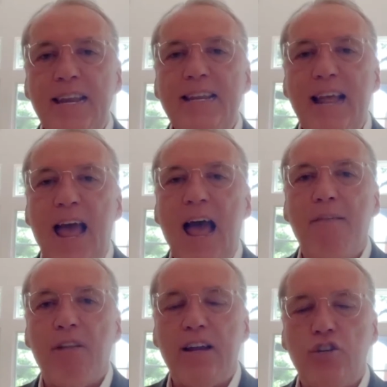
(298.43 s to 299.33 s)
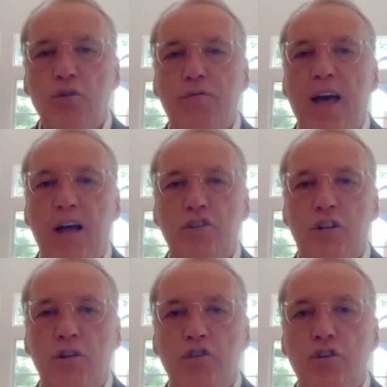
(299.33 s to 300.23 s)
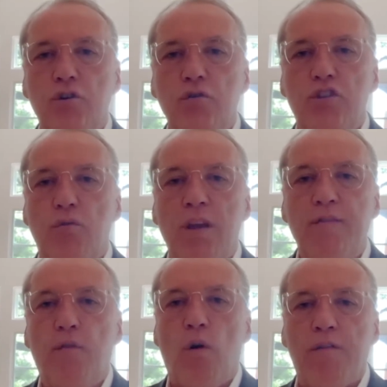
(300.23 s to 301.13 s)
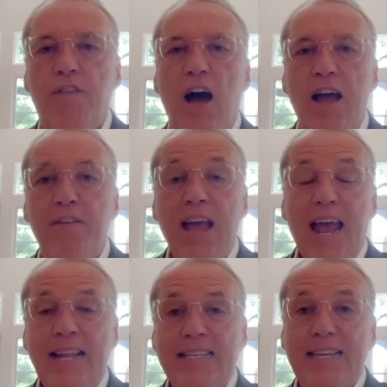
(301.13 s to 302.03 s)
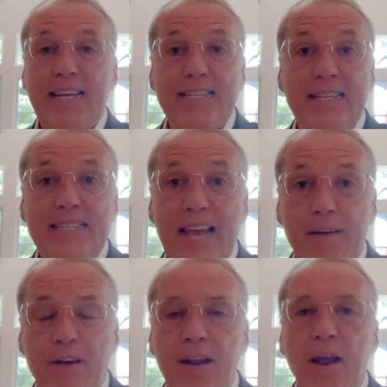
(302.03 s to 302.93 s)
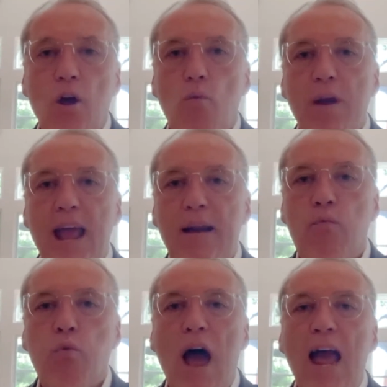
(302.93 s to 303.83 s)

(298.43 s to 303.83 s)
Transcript: you need to have like 2002, 3, 4, 5, and 6 and 7. We had